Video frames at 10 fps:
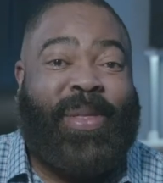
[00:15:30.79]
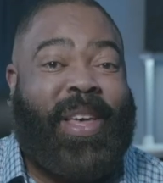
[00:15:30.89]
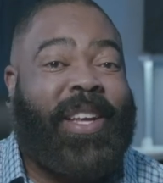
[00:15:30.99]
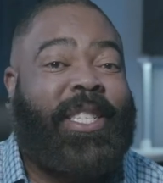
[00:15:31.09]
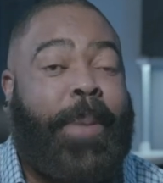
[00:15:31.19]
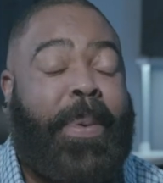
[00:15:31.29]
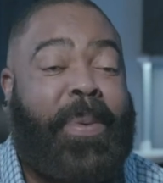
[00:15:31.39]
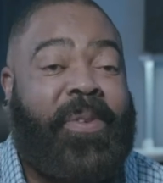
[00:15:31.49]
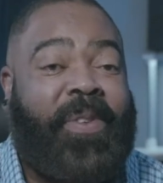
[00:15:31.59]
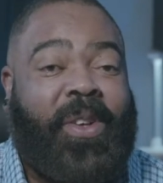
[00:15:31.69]
The
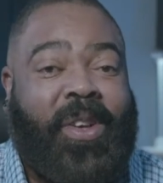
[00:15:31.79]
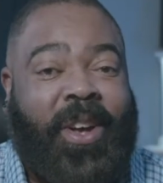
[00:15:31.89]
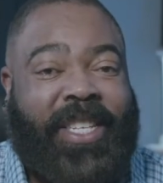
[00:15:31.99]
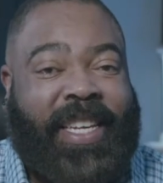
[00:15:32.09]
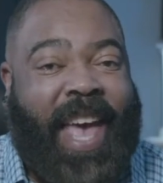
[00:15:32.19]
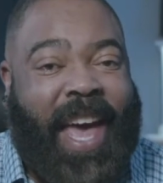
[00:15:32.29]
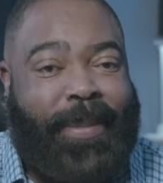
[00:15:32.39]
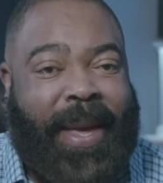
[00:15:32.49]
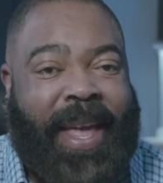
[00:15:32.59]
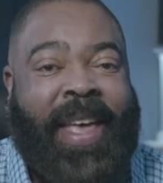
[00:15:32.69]
Unstoppable Vocal Coach
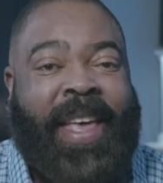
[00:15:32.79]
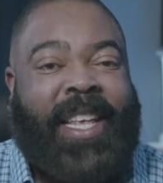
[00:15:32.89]
Academy